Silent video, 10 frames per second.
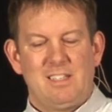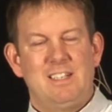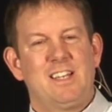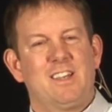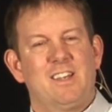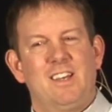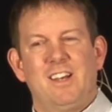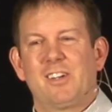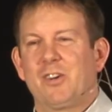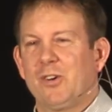Like,
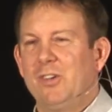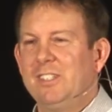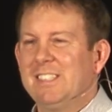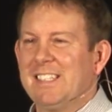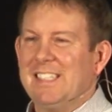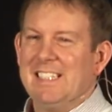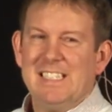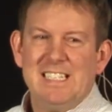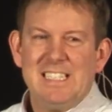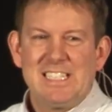a girl
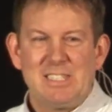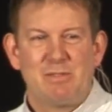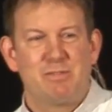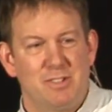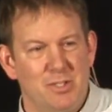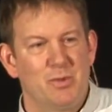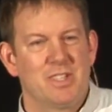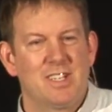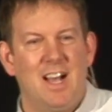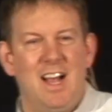can flirt with a
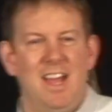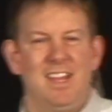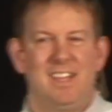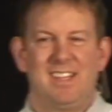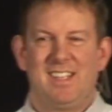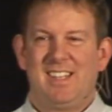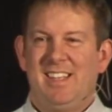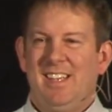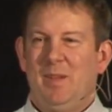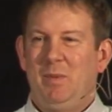guy
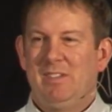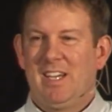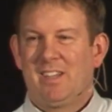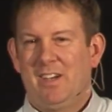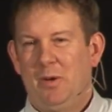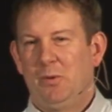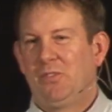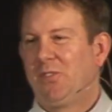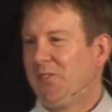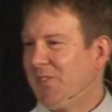and be like, oh,
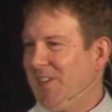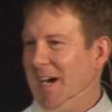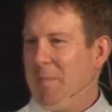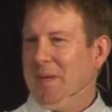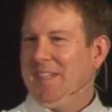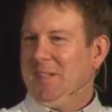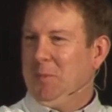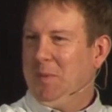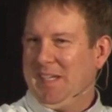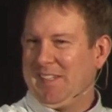stop it, you
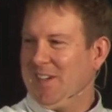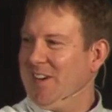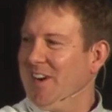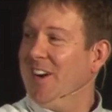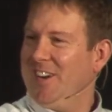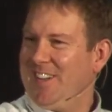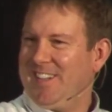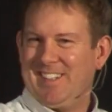big nerd.